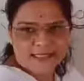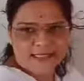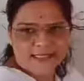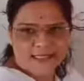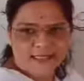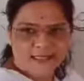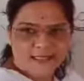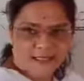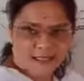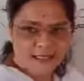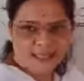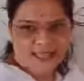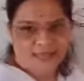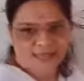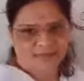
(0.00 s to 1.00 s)
is
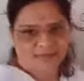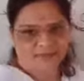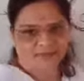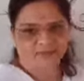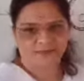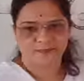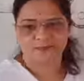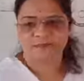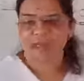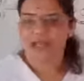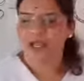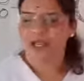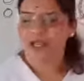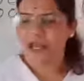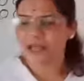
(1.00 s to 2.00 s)
released,
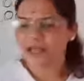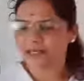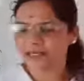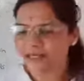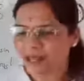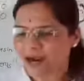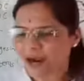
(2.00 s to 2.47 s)
and